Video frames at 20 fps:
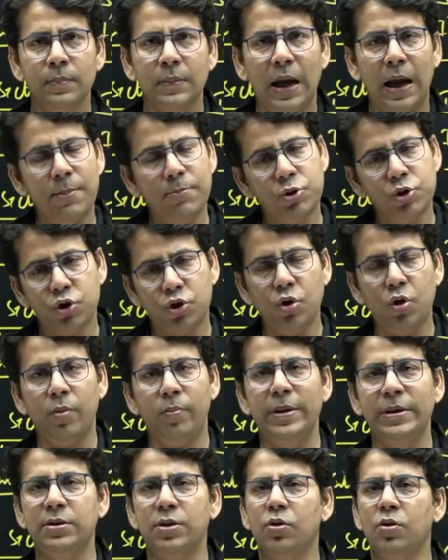I'm sure
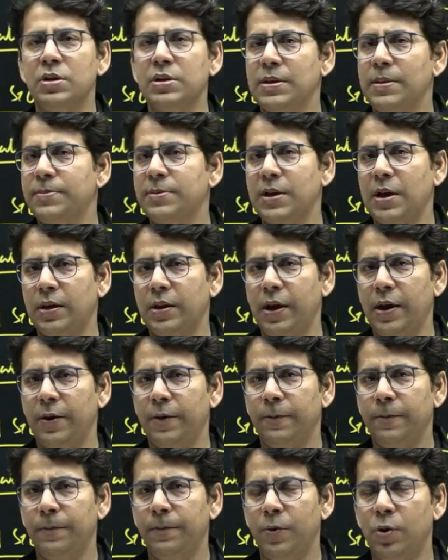basic concepts are there,
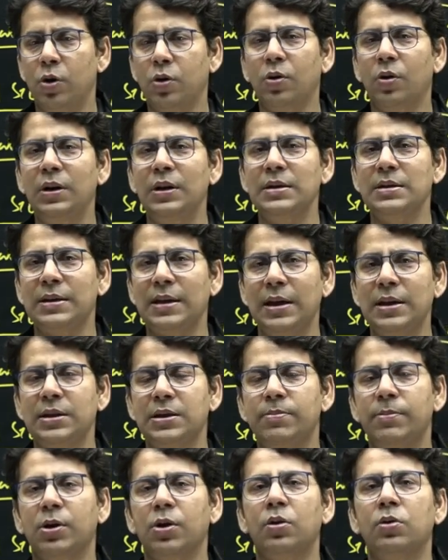not only in science,
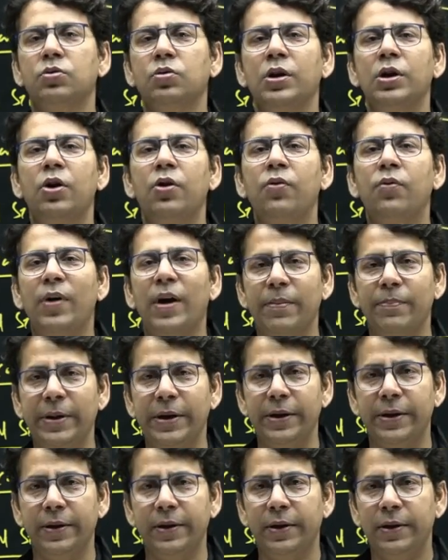but also in
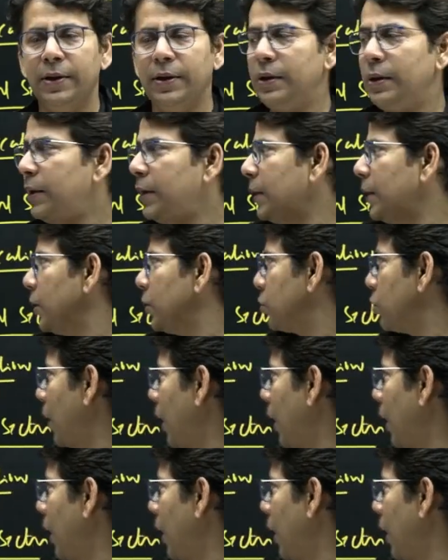environment. So now